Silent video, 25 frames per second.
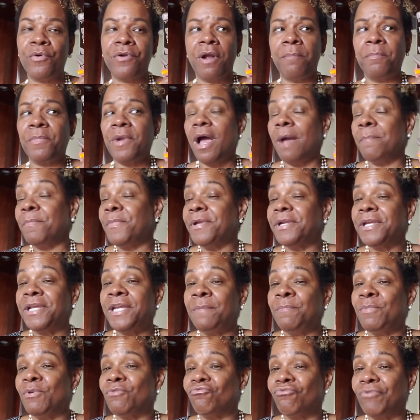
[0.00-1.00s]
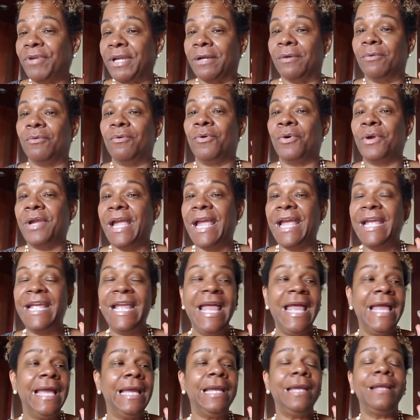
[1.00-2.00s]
and I'm gonna keep it real, okay?